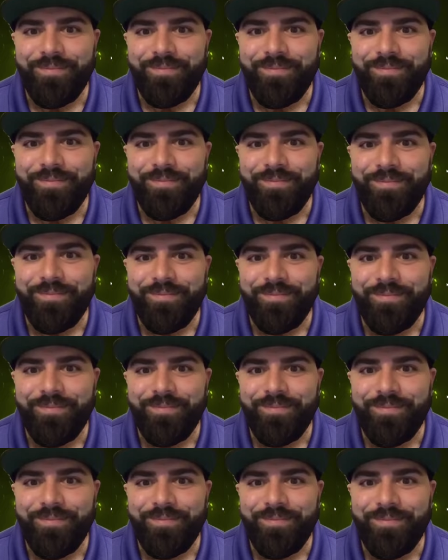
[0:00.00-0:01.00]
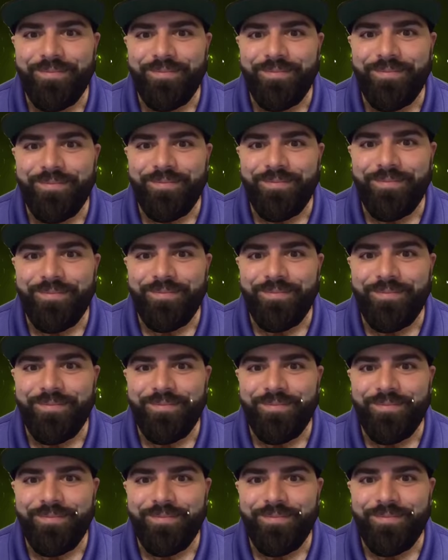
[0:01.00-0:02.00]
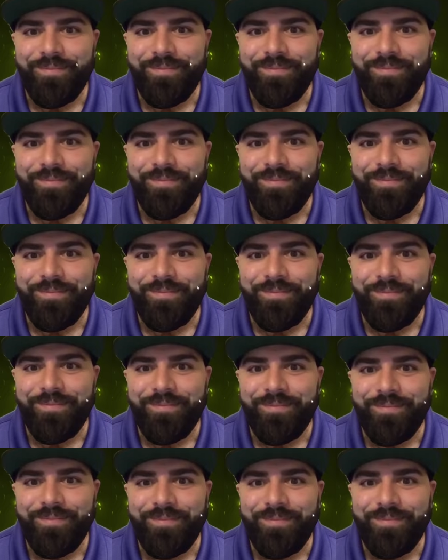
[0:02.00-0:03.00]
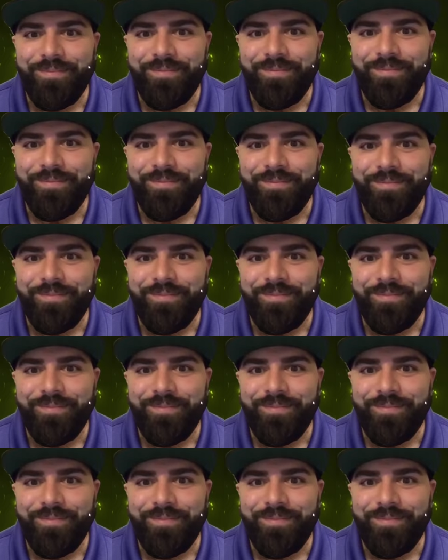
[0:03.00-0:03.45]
No words are spoken by the person on screen.